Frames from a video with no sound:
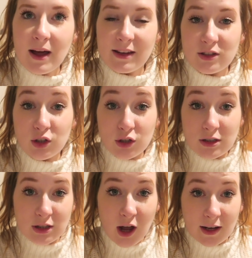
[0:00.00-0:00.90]
And it's a
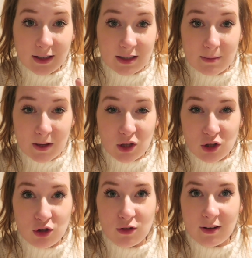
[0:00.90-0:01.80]
good sign because it means
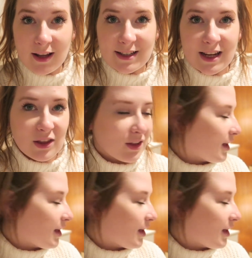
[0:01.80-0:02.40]
she's using her teeth